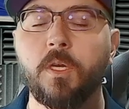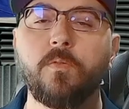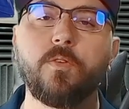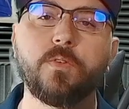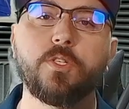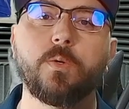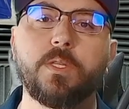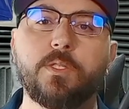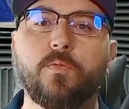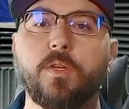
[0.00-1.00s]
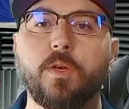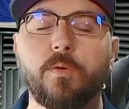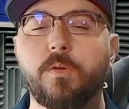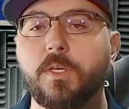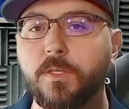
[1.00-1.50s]
If you've enjoyed this
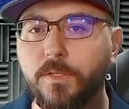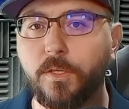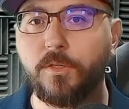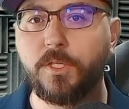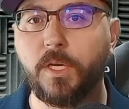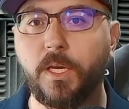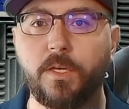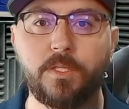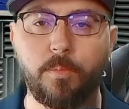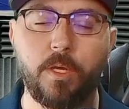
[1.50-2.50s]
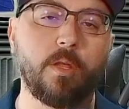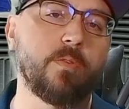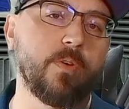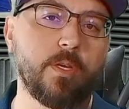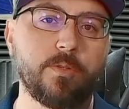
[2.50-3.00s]
video, consider checking out some of the other
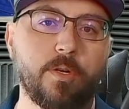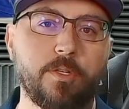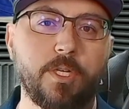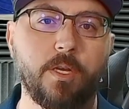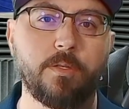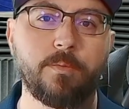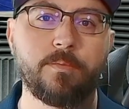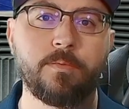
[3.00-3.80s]
videos on our channel.